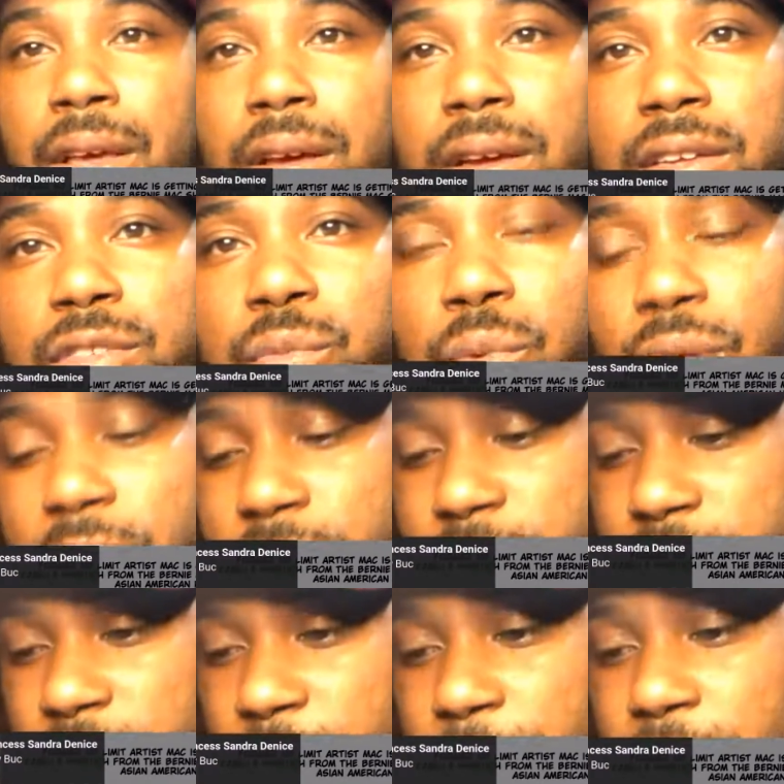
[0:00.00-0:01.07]
is one
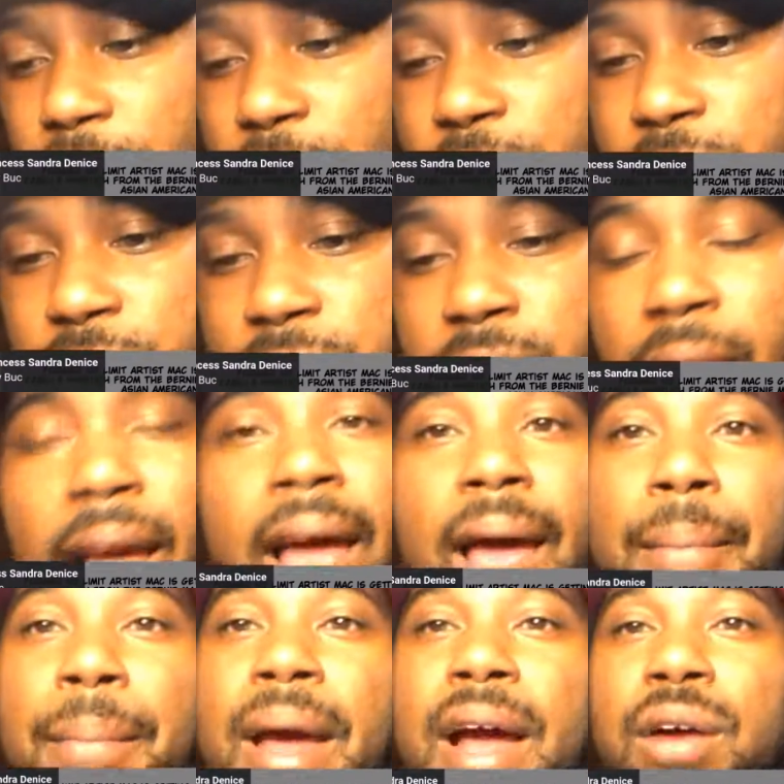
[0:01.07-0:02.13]
step closer.
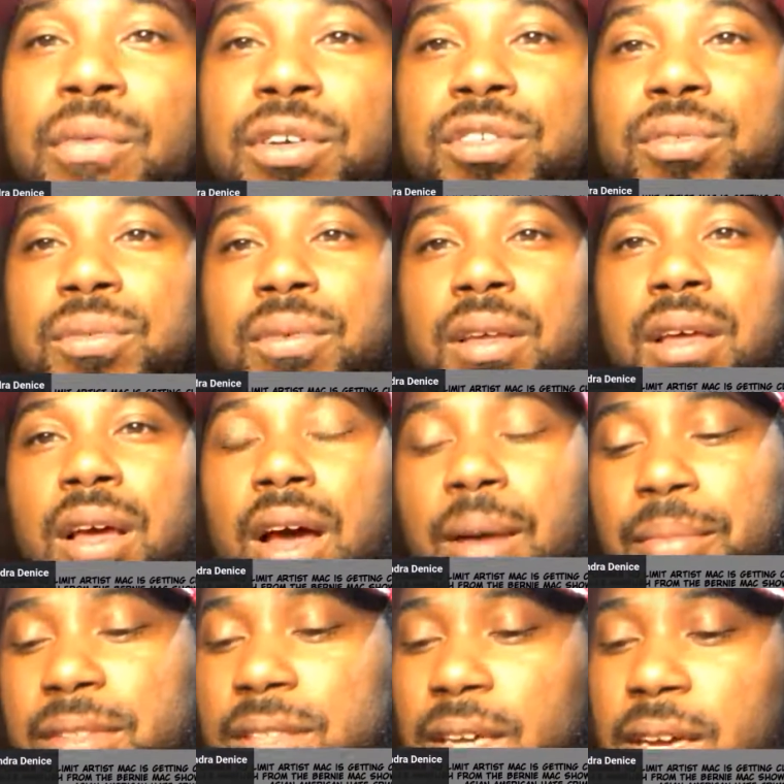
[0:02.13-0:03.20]
And Mac was, I'm
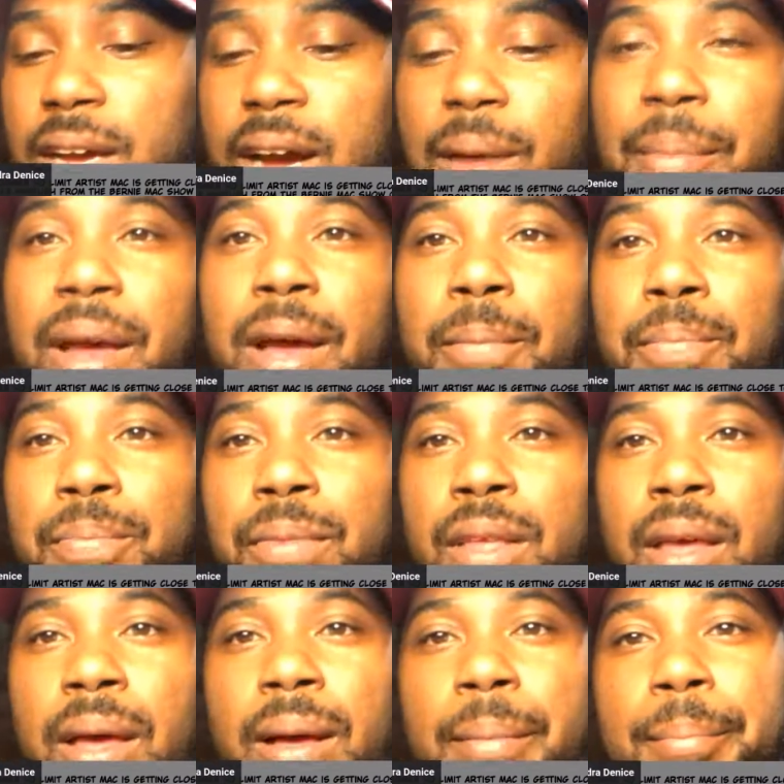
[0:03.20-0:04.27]
gonna tell y'all, man,
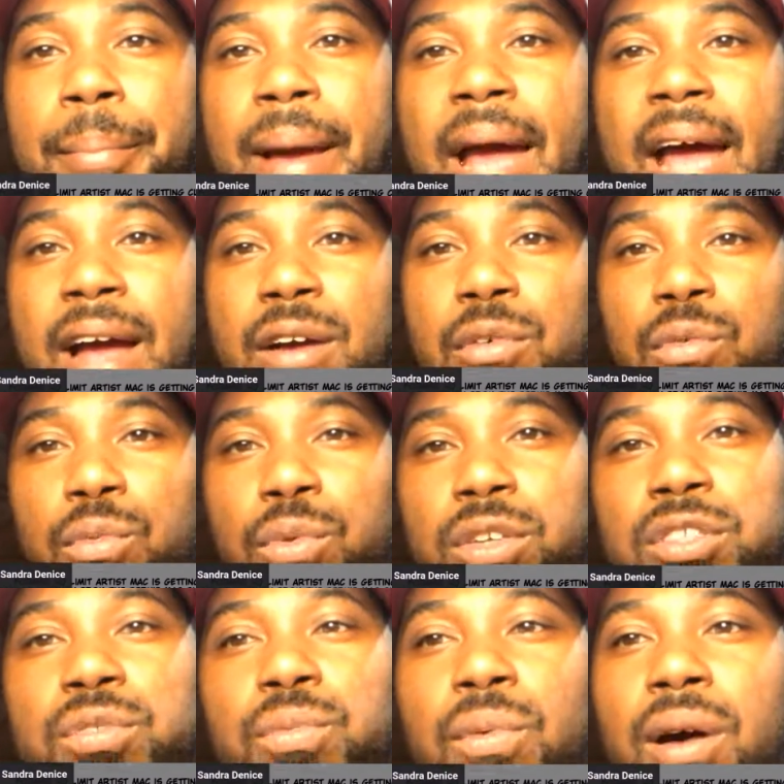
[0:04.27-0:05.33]
Mac
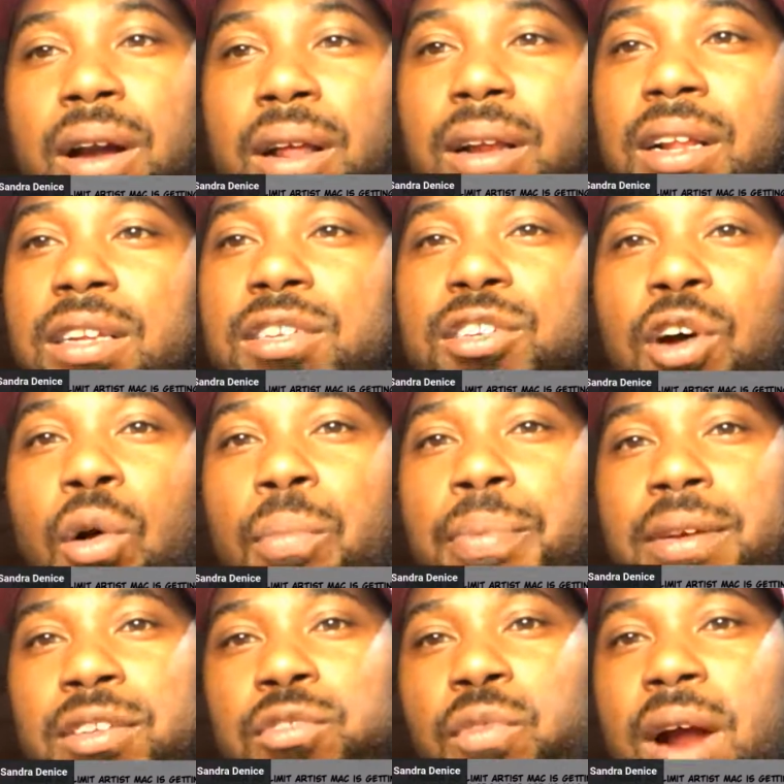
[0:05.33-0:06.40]
was one of the
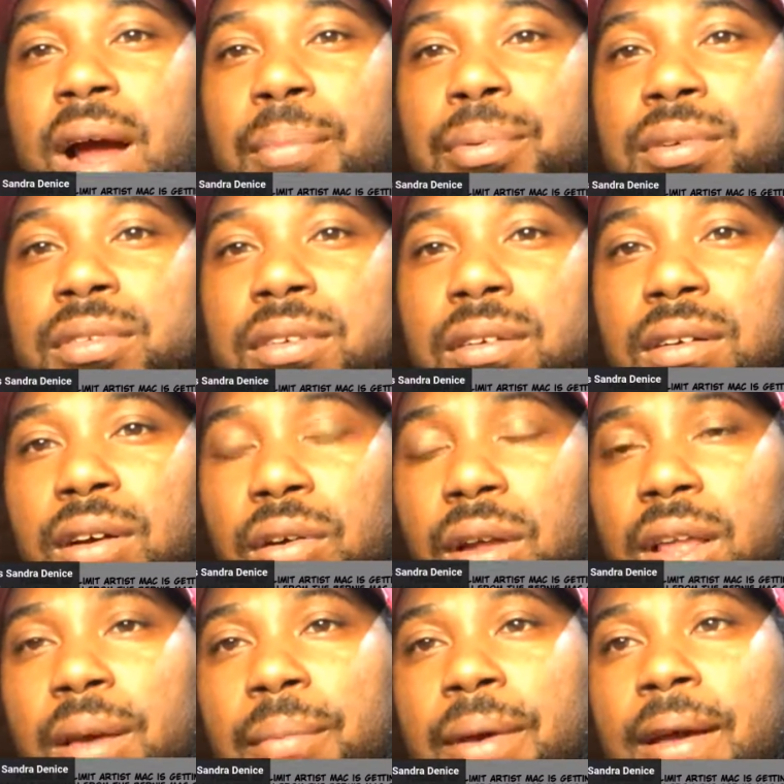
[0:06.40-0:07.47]
dopest rappers on No
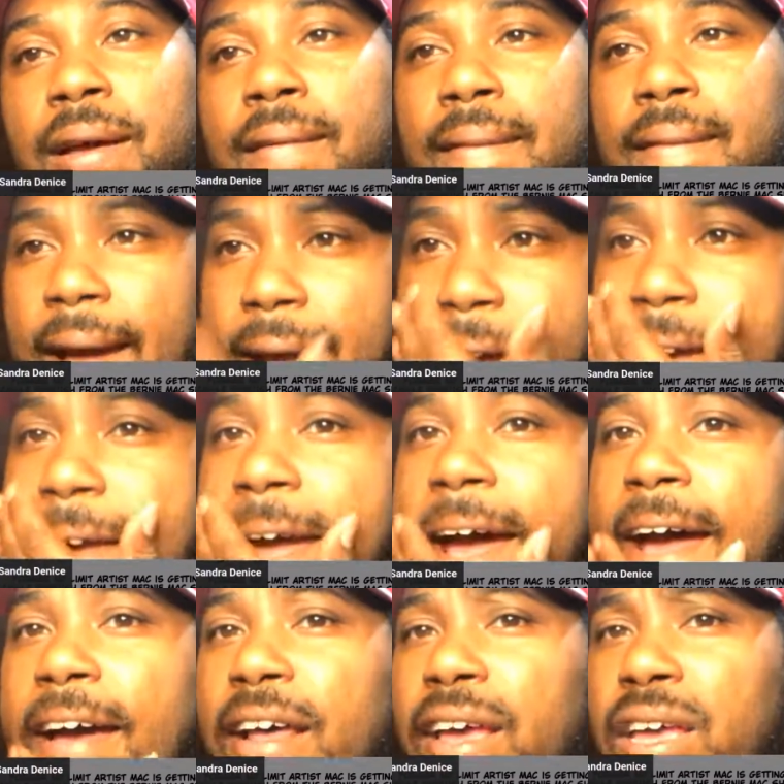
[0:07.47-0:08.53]
Limit. And he
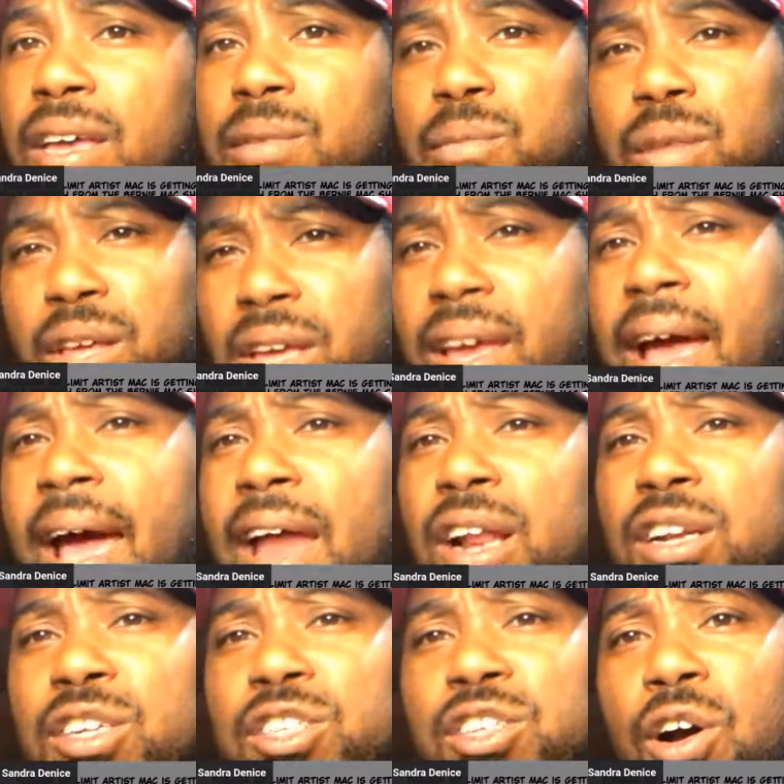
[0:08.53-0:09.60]
had
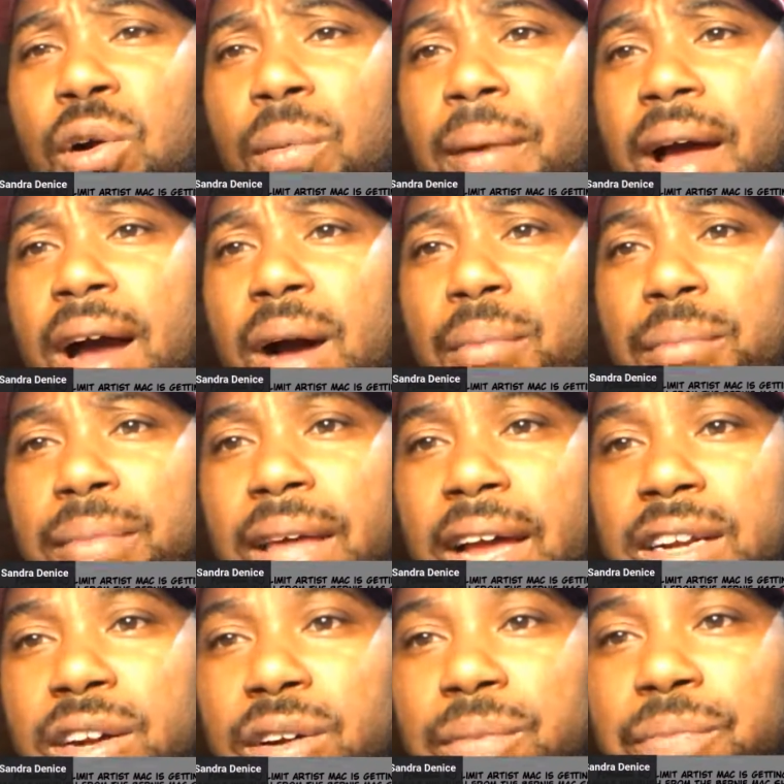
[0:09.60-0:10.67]
a dope album.
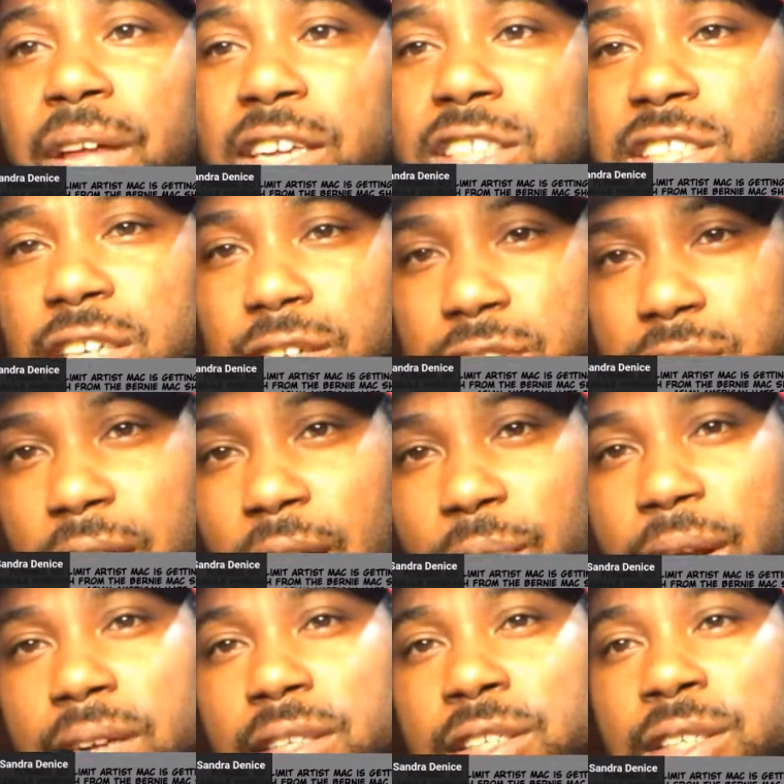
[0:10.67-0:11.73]
That Shell Shock
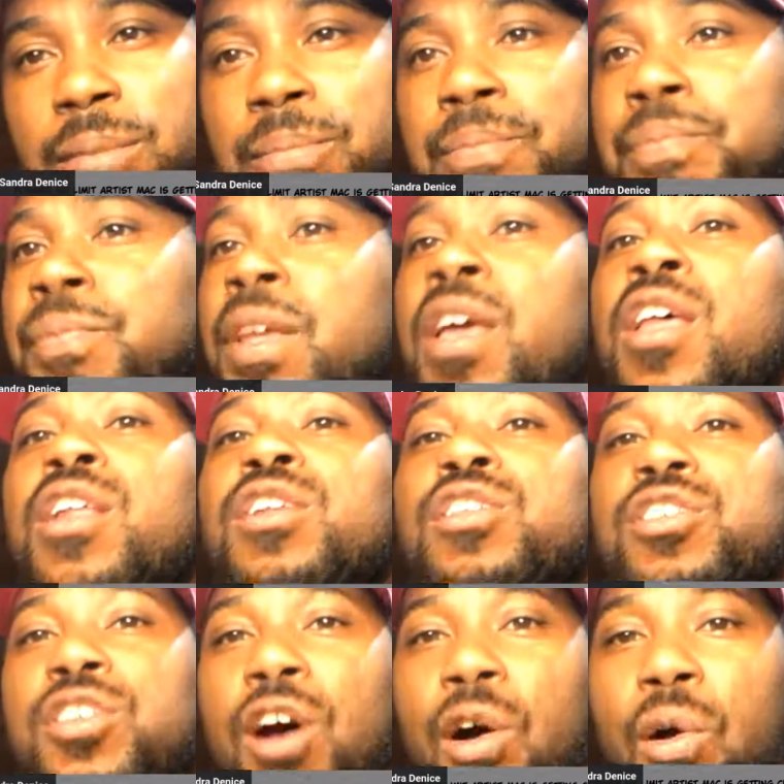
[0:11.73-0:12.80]
right there,
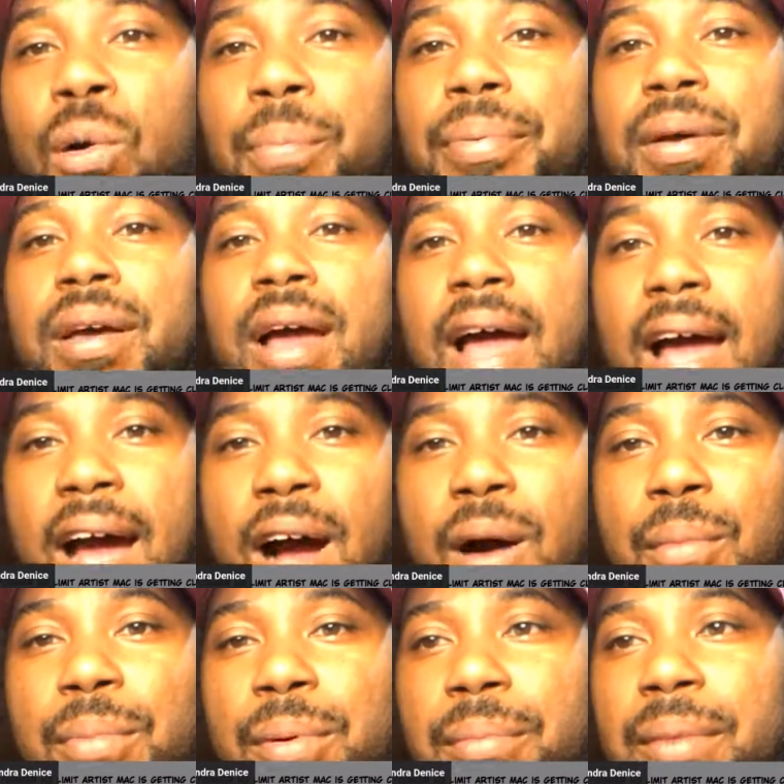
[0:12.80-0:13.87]
dope
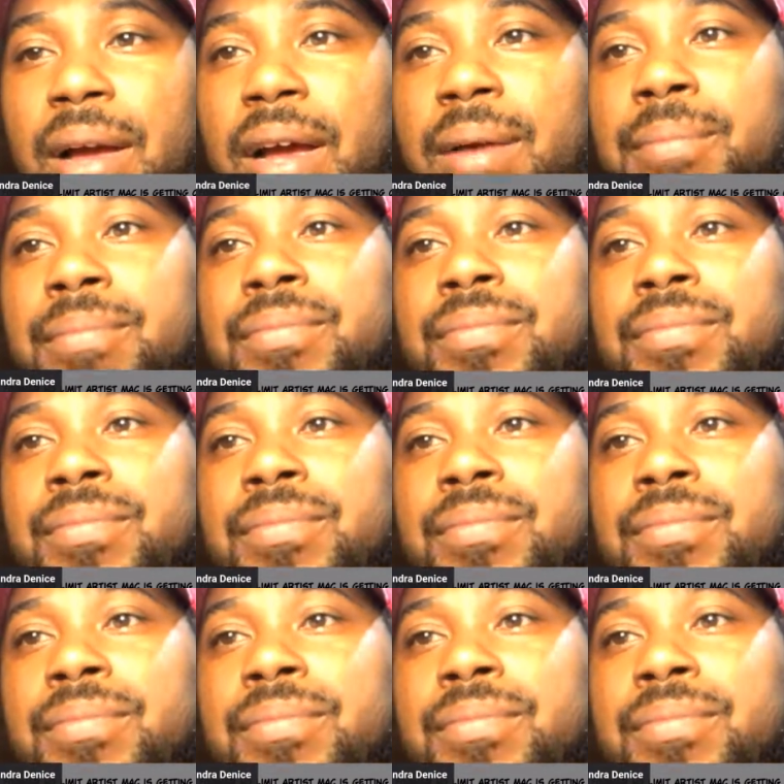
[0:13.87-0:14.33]
album, man.